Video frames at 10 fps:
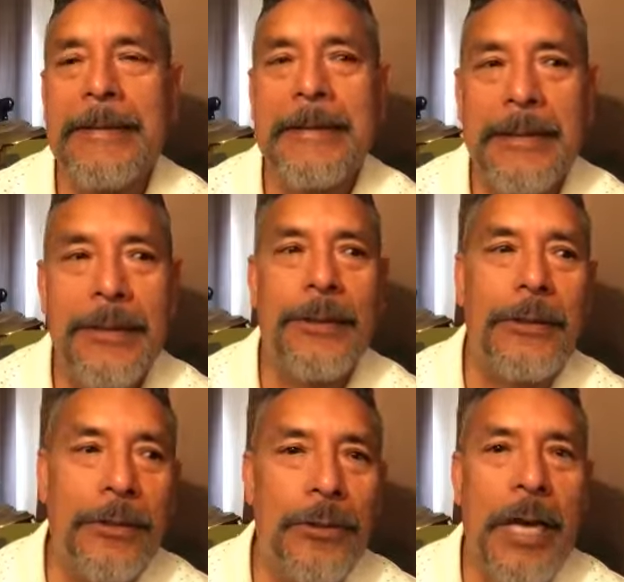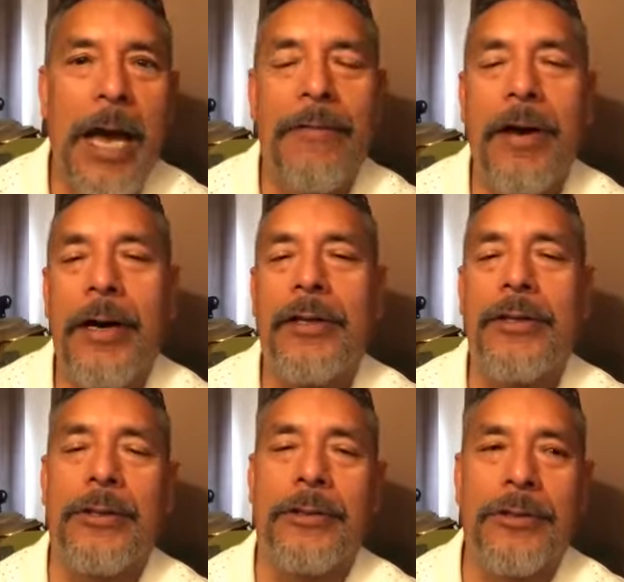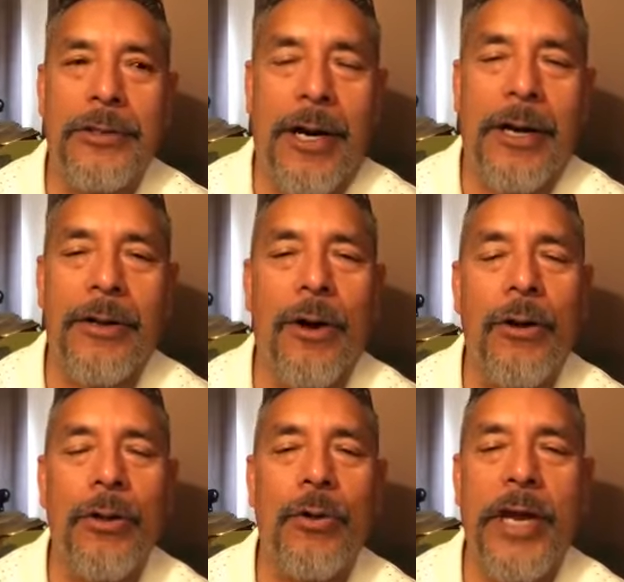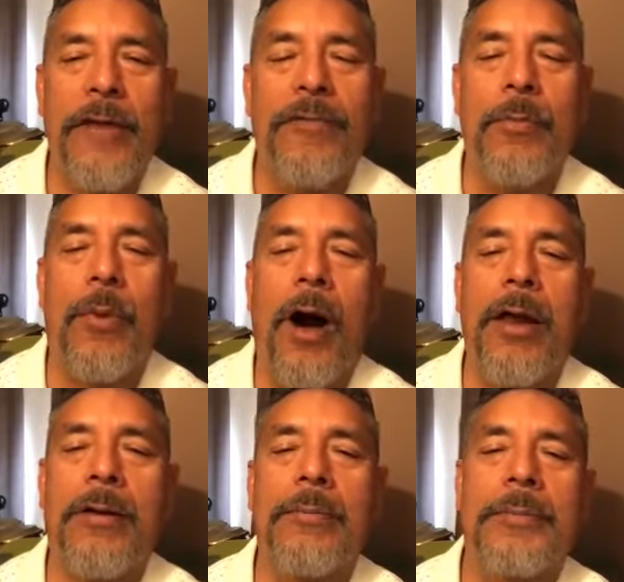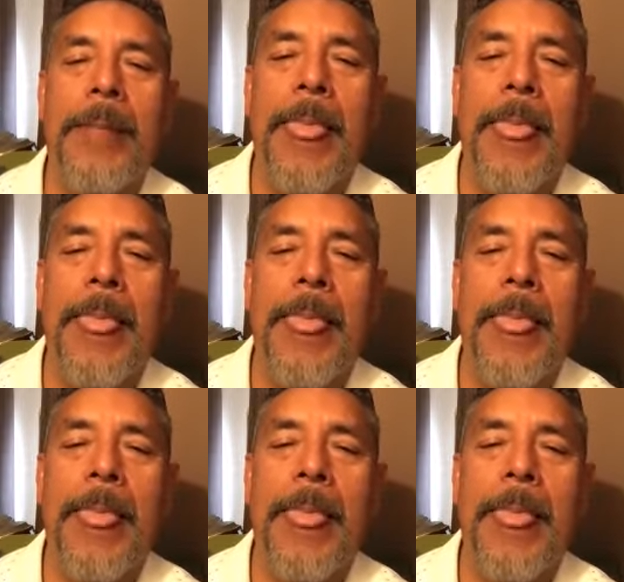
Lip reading: you know, who have had to start all the way from bottom,